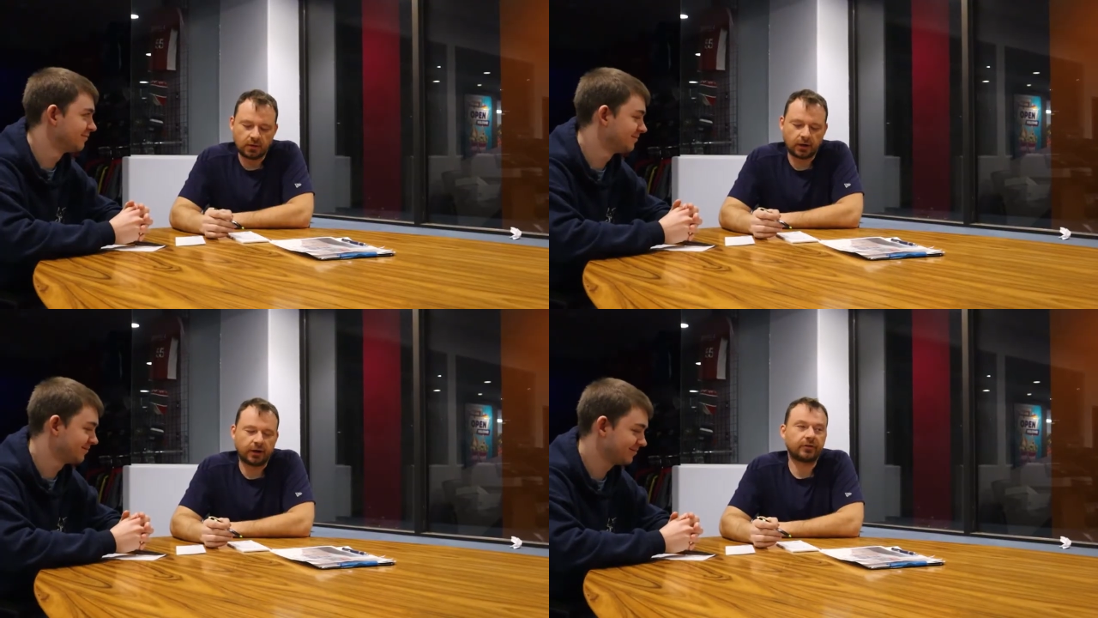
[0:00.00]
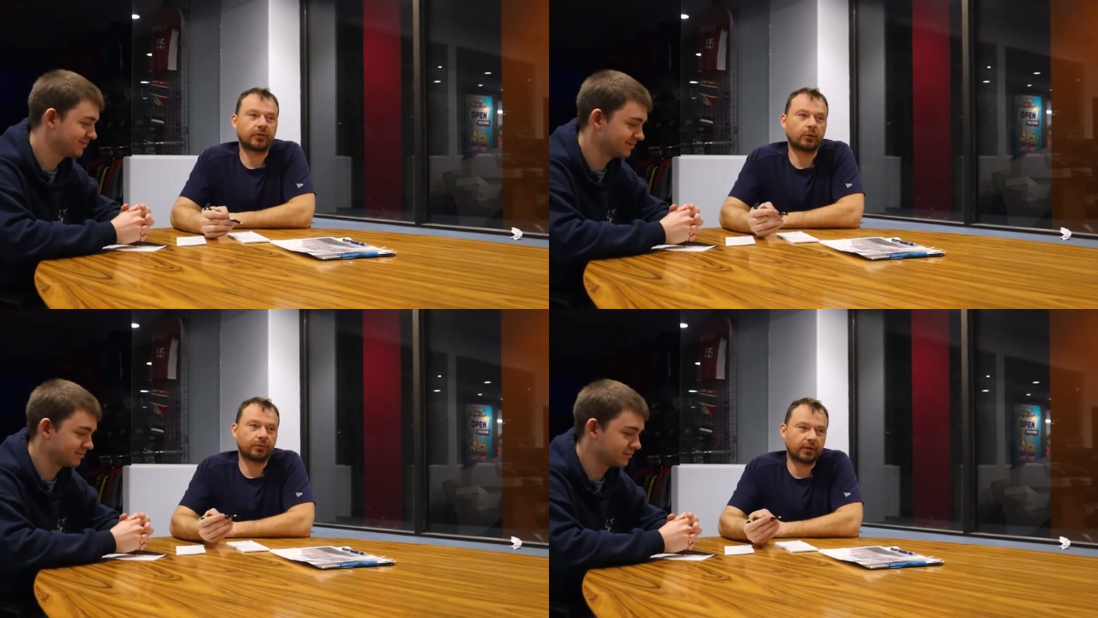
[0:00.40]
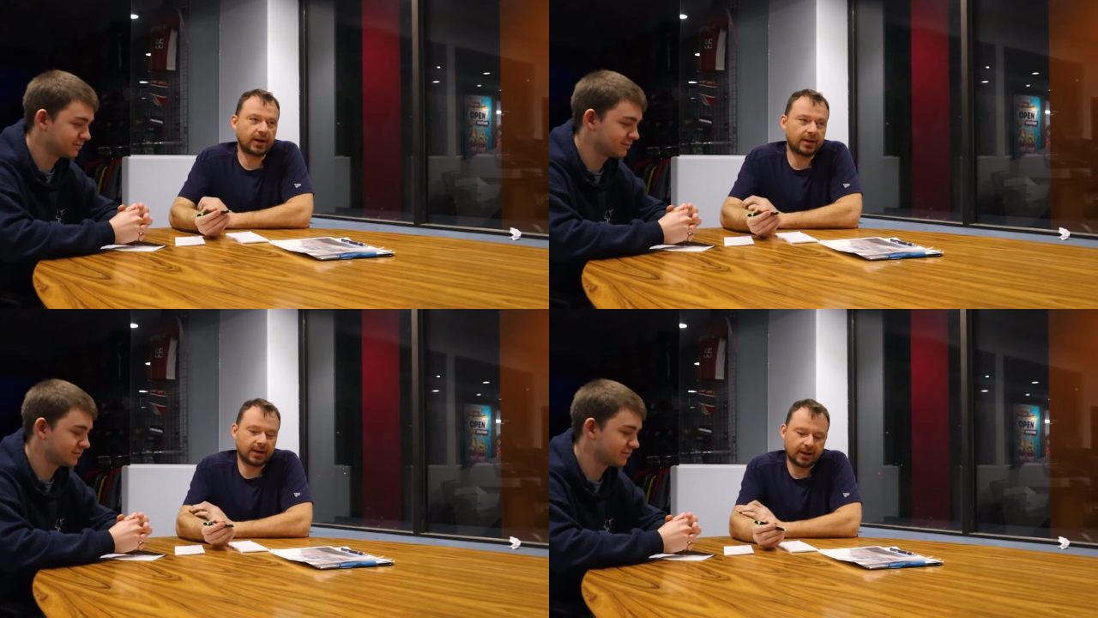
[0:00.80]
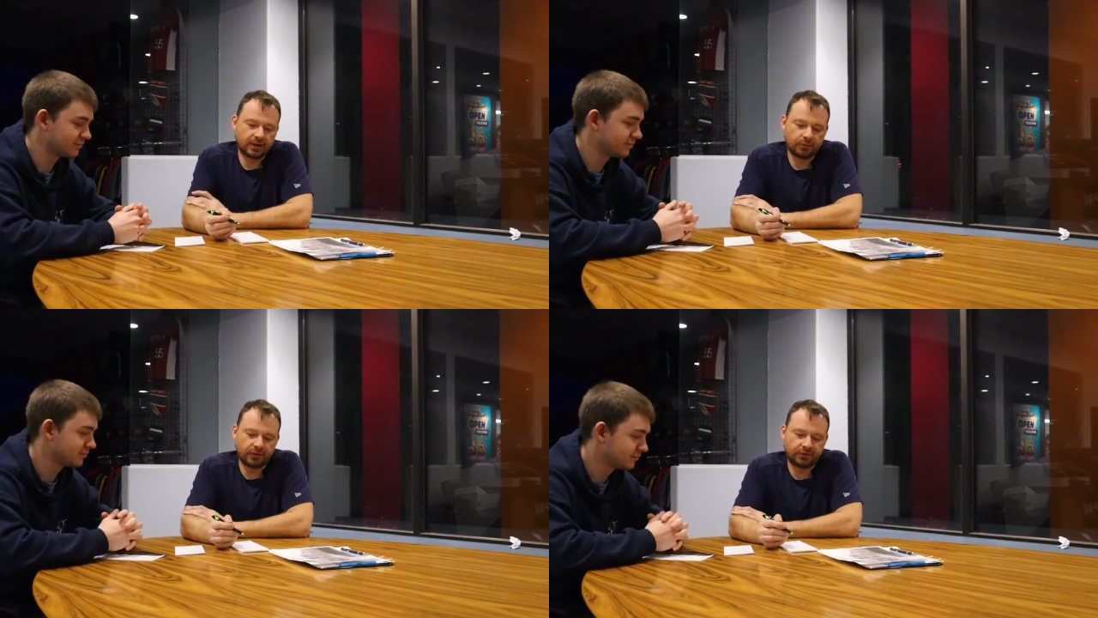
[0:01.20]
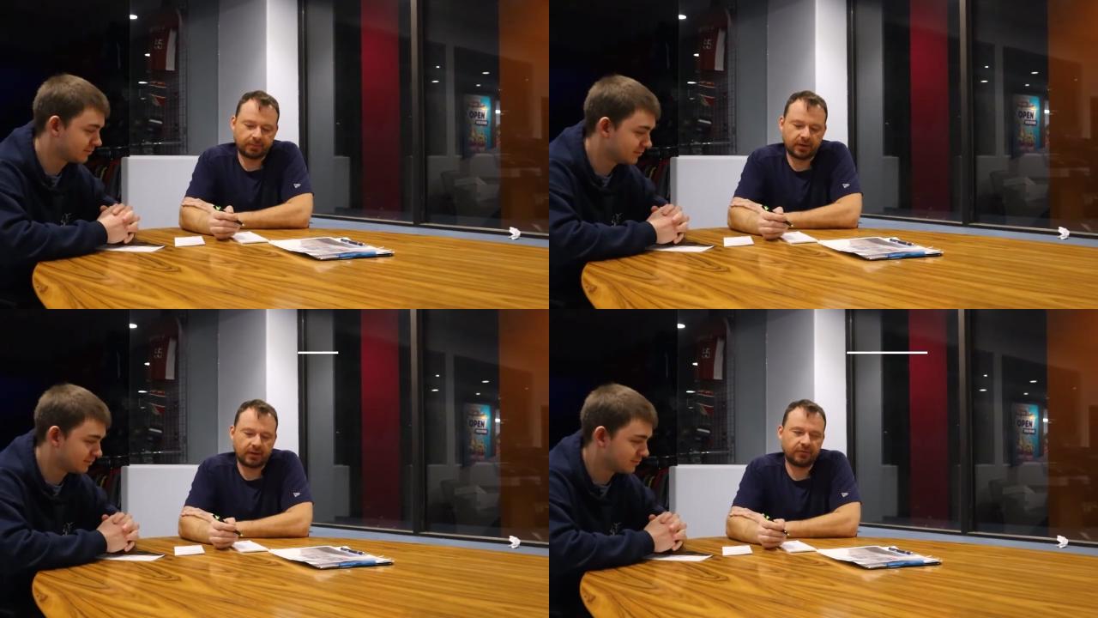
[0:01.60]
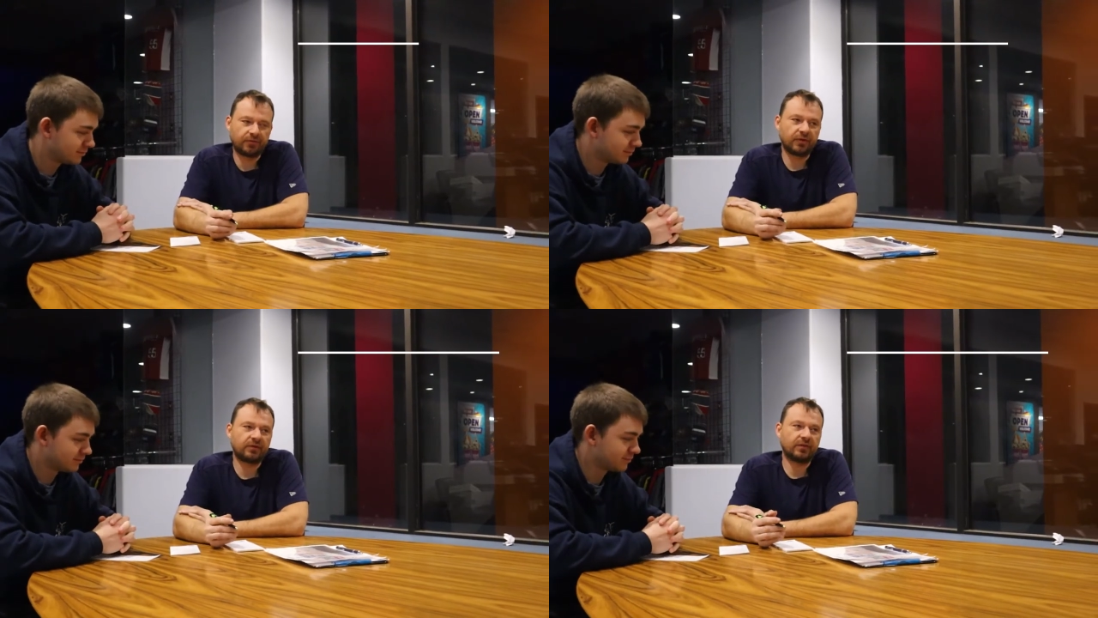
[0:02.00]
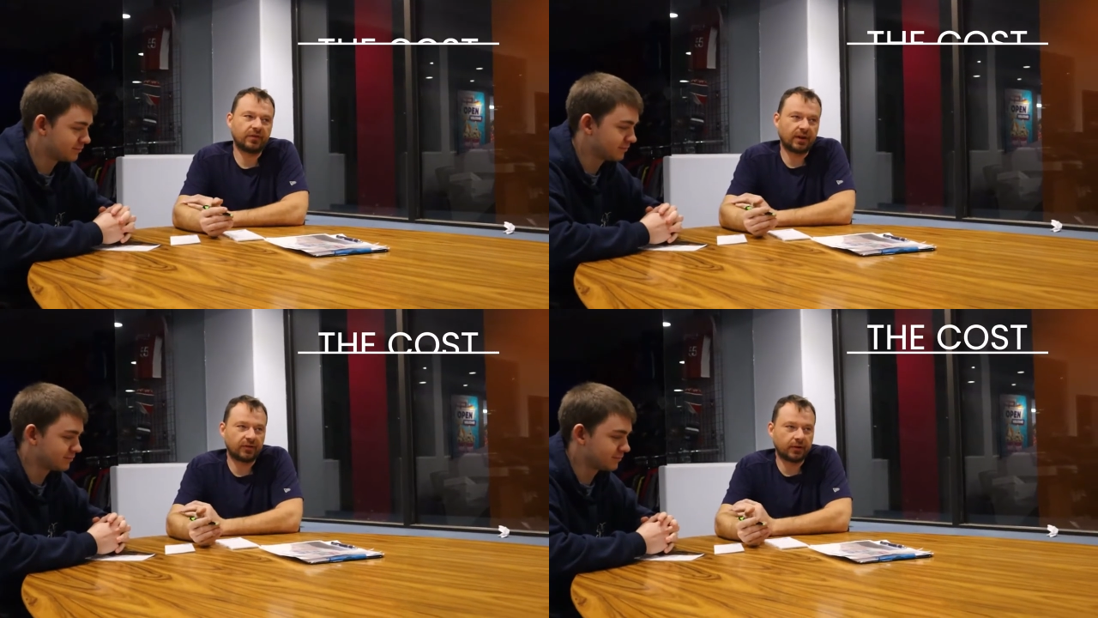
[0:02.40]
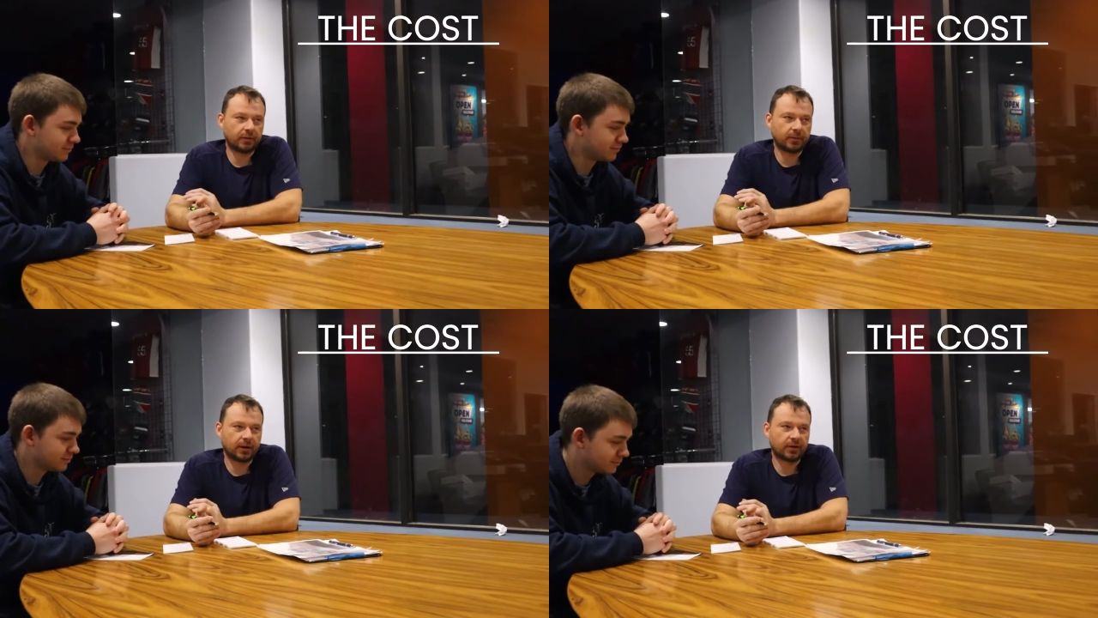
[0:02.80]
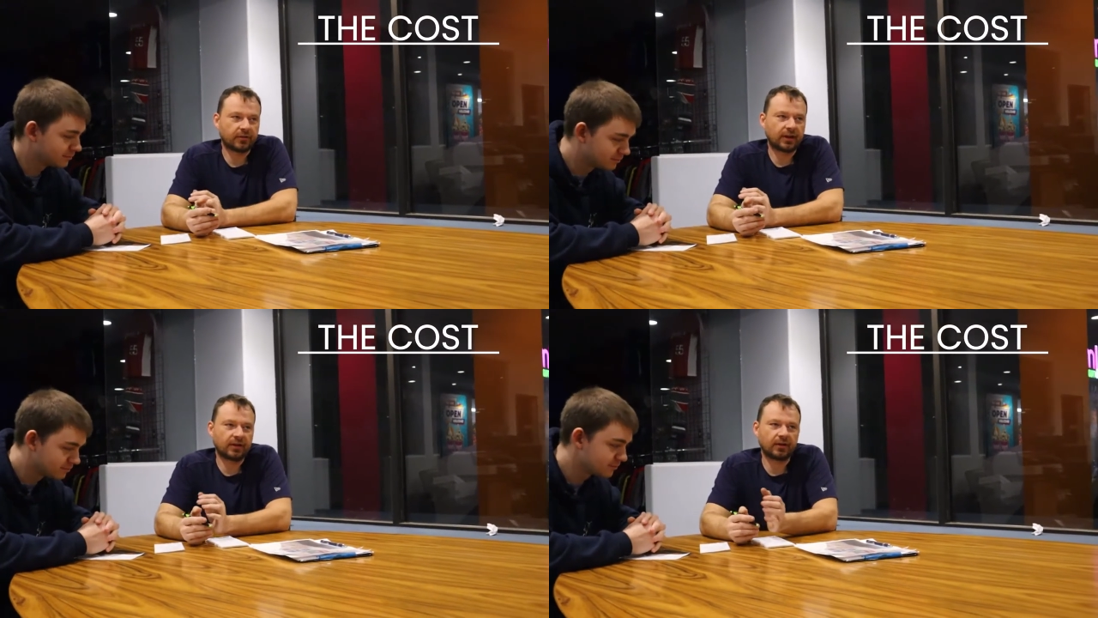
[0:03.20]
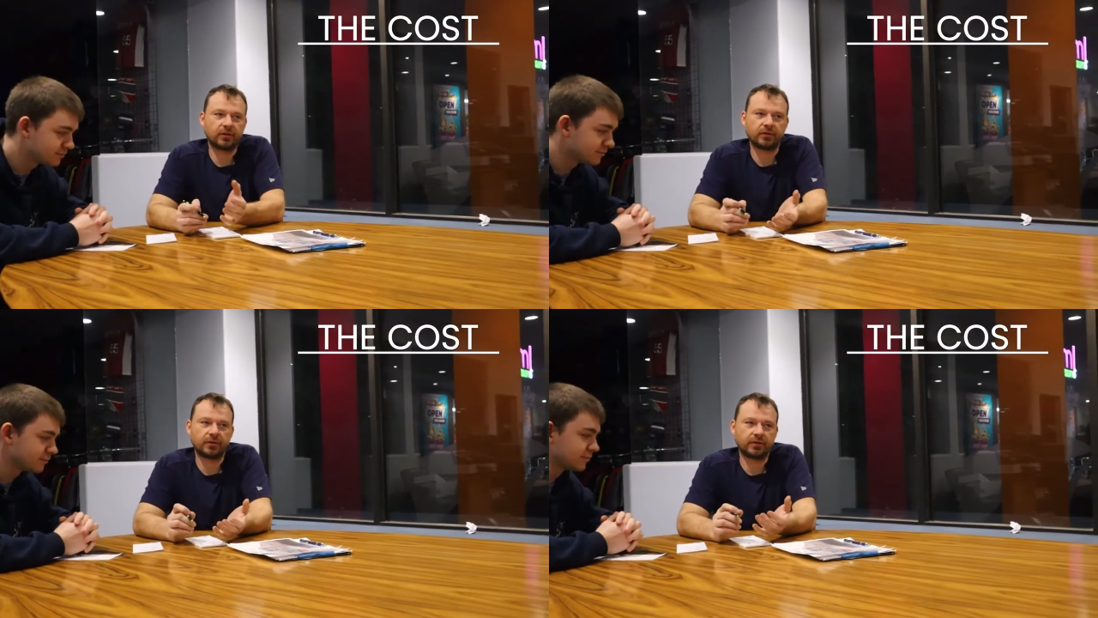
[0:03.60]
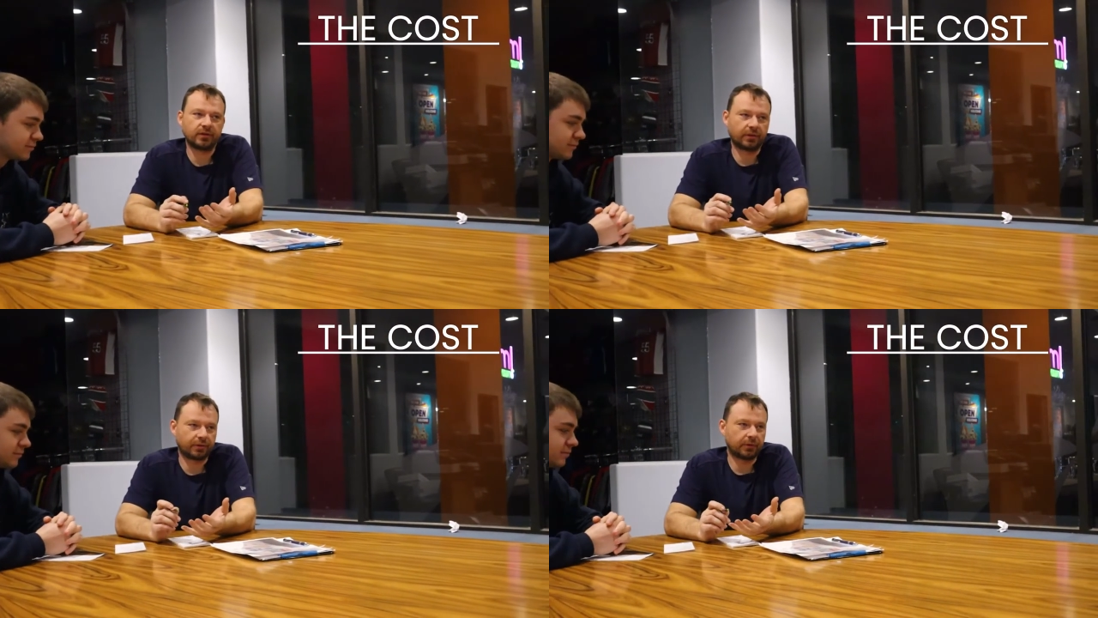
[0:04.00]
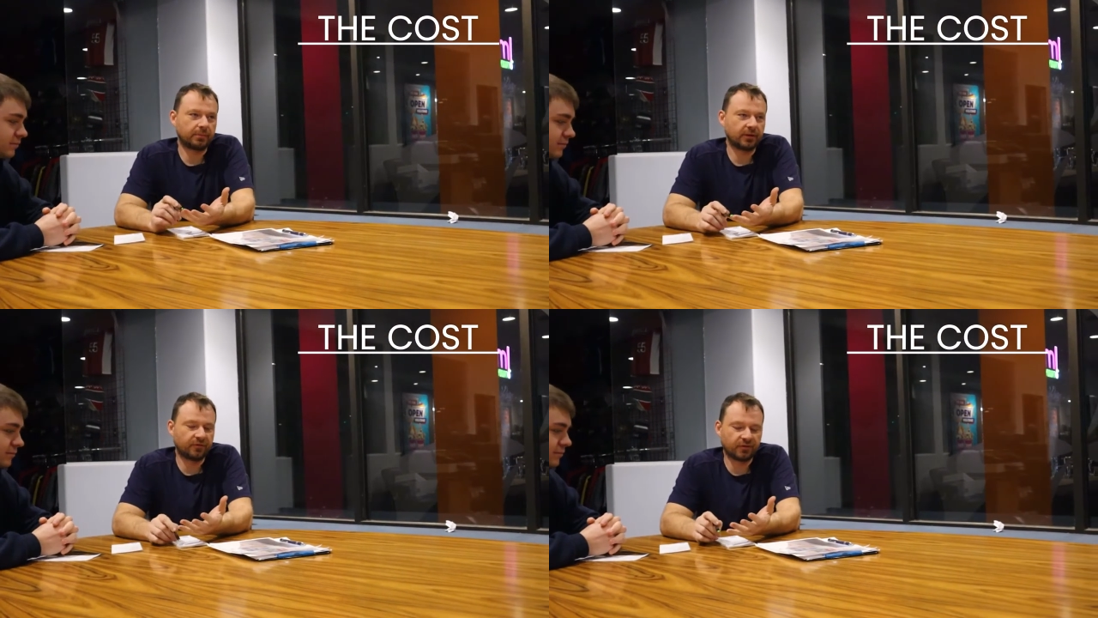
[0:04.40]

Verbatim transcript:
Speaker 1: All right. So with Rain Deck, we spent fifty five hundred bucks. That included the three big